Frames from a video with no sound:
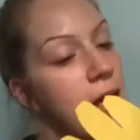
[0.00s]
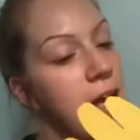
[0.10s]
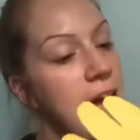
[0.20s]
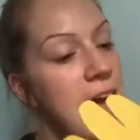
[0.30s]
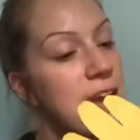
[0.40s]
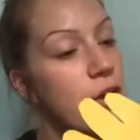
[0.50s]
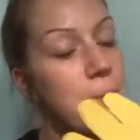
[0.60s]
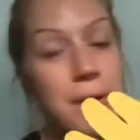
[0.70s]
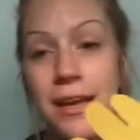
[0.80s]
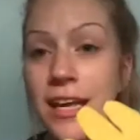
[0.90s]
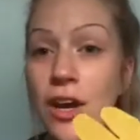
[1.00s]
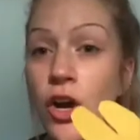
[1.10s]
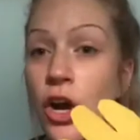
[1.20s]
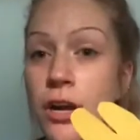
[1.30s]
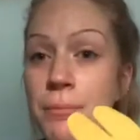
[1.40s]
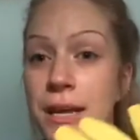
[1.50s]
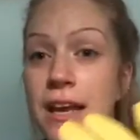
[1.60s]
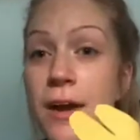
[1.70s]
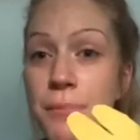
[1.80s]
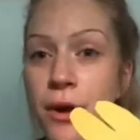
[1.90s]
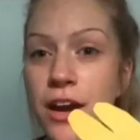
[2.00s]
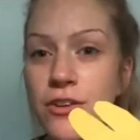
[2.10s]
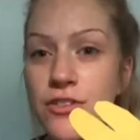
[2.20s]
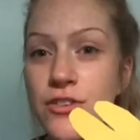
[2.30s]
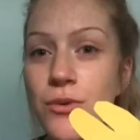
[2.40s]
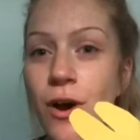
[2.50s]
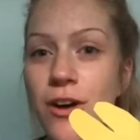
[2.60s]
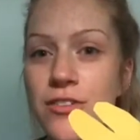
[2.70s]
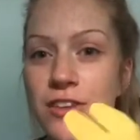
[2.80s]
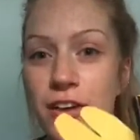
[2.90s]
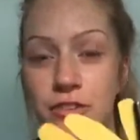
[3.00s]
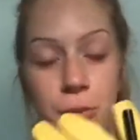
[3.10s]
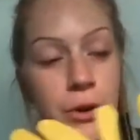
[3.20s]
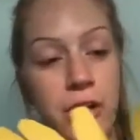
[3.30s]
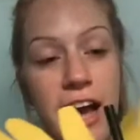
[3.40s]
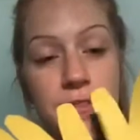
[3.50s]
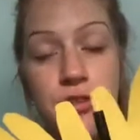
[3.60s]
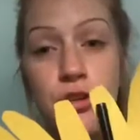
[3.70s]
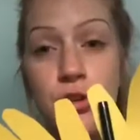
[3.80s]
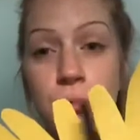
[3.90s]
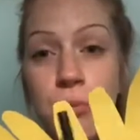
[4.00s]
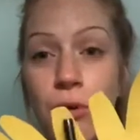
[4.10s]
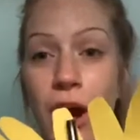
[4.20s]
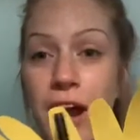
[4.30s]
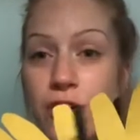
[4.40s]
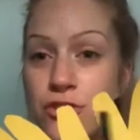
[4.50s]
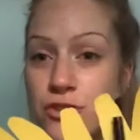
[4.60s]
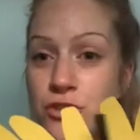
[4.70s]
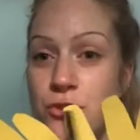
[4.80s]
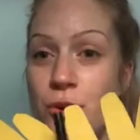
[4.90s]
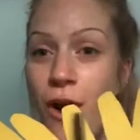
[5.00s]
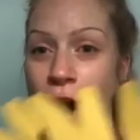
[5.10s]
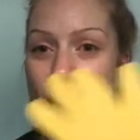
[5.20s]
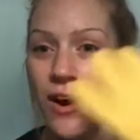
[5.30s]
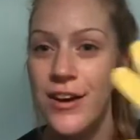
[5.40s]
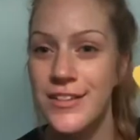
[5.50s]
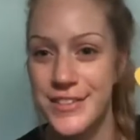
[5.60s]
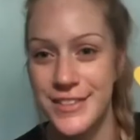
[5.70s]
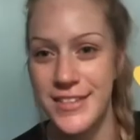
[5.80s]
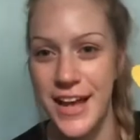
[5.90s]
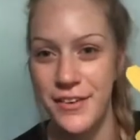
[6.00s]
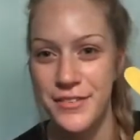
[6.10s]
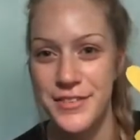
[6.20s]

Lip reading: and our pinky are going to be prayers to ourselves. So we're going to have 2 prayers to ourselves.